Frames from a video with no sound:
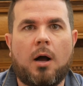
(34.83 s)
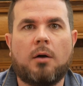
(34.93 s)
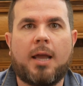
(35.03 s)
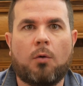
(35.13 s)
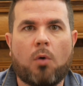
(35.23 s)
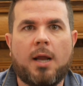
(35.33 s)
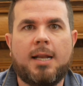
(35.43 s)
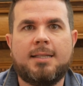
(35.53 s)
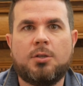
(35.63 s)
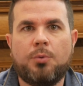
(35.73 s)
I'll get right
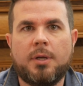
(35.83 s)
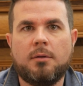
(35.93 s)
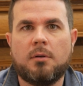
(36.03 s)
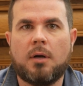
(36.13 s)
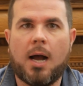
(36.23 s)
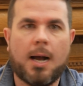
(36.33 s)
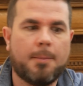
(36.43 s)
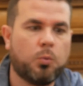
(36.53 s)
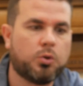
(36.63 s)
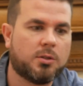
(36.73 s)
into it.
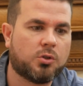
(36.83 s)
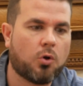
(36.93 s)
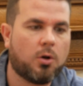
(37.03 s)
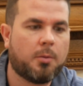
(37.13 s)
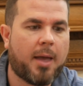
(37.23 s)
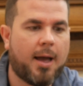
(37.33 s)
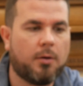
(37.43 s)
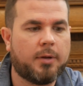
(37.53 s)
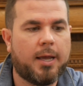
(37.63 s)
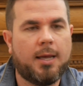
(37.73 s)
Let's talk
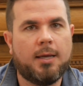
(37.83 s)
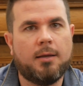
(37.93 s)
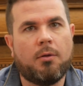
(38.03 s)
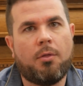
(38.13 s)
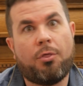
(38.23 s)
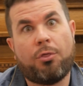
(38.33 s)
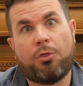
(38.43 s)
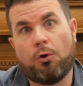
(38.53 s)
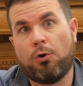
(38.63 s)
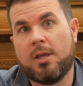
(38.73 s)
about a
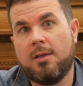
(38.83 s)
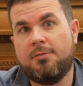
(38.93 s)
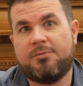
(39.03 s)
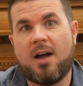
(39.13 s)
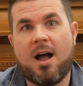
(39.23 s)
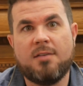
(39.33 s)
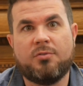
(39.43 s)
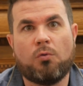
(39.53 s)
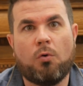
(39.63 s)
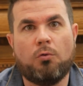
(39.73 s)

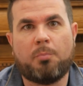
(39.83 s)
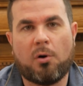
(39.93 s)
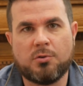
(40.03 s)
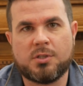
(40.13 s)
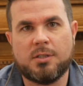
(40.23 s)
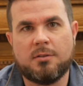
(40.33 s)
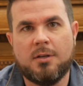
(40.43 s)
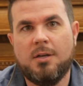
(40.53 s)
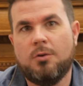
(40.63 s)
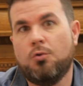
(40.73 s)
35-year-old person
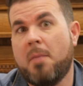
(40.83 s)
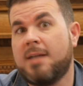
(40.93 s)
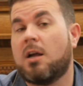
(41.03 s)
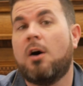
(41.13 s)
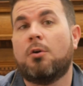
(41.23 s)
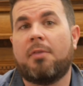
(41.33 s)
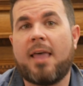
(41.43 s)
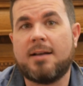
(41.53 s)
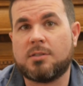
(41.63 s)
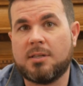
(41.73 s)
who makes
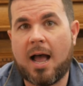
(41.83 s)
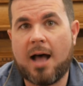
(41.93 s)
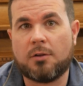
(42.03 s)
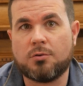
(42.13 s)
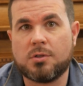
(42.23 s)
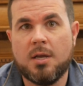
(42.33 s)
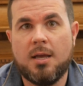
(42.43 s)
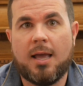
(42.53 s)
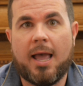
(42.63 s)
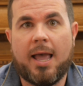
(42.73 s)
$100,000
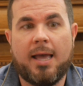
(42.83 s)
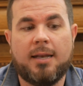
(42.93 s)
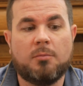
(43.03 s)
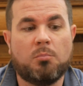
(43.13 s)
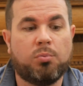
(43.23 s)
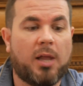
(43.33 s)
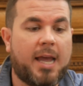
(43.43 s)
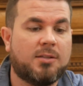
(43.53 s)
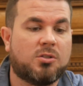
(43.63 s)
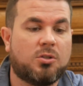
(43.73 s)
and
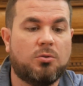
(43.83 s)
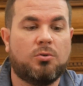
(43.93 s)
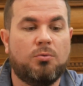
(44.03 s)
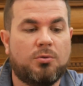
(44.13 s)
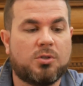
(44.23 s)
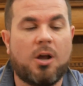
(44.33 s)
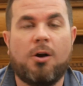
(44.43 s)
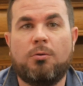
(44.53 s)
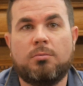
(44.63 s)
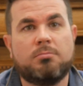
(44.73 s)
plans to do
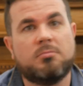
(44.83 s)
so.